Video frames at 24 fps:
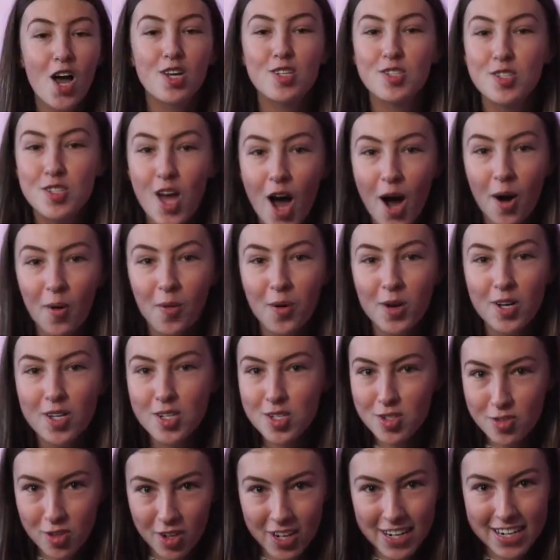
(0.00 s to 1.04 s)
So,
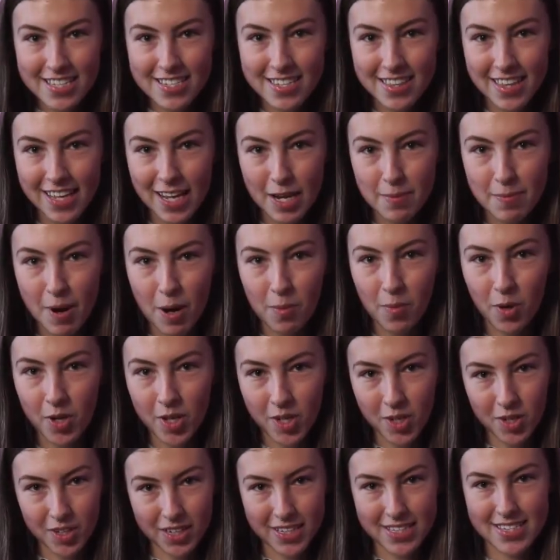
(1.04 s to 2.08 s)
struggling to think about what you
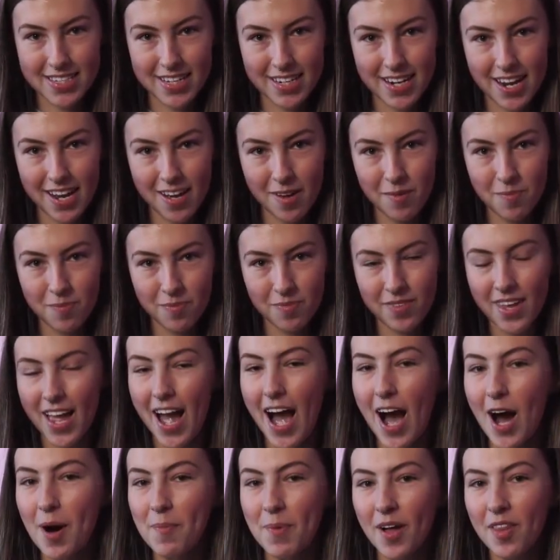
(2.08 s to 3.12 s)
could consider?
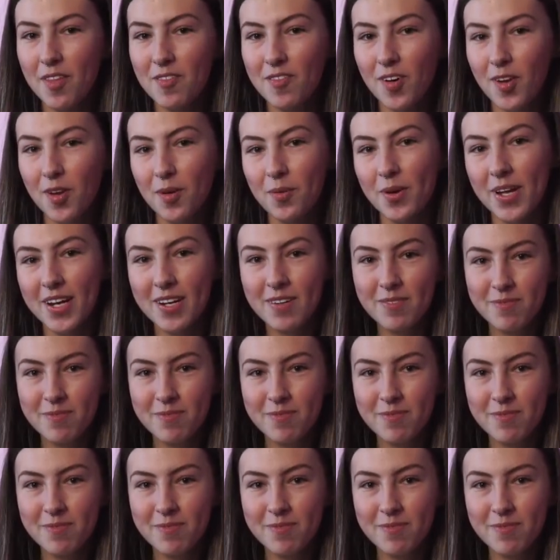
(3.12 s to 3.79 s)
How about the following?